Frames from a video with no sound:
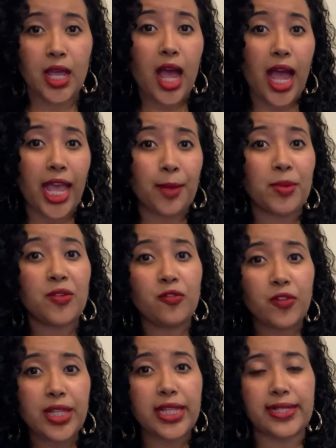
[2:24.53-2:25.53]
I'm
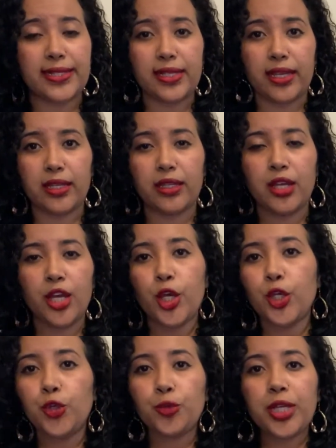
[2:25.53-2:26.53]
feeling sick.
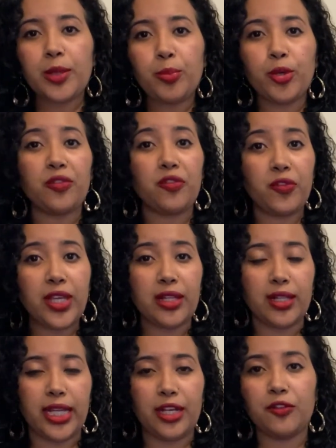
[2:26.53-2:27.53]
You can put
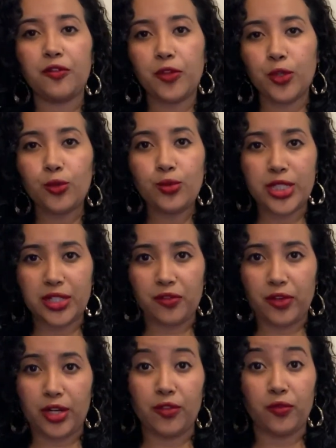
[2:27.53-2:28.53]
feel in a few
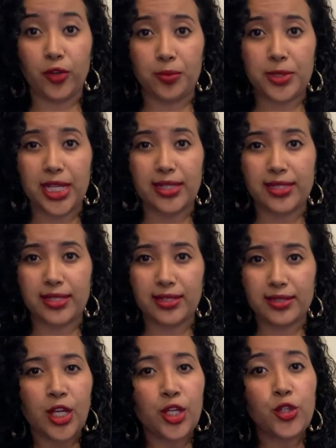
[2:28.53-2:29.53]
different verb
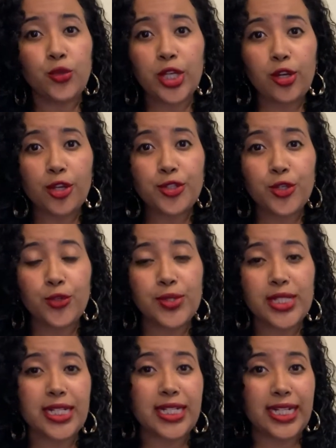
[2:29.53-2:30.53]
tenses. You can also use
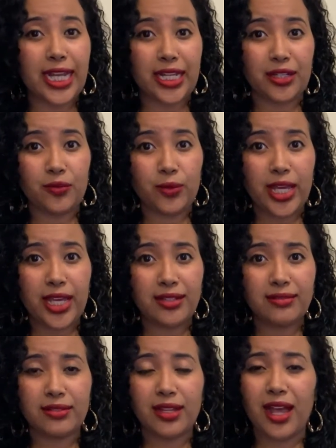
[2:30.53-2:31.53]
it in a negative way.
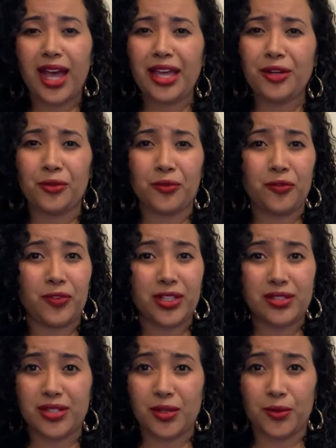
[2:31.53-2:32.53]
I don't feel
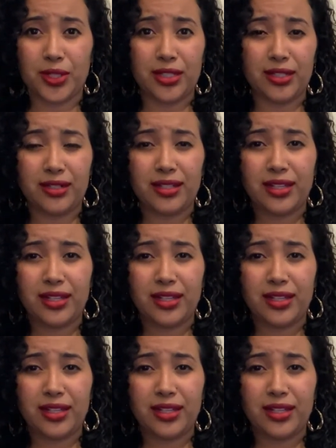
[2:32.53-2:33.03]
so good.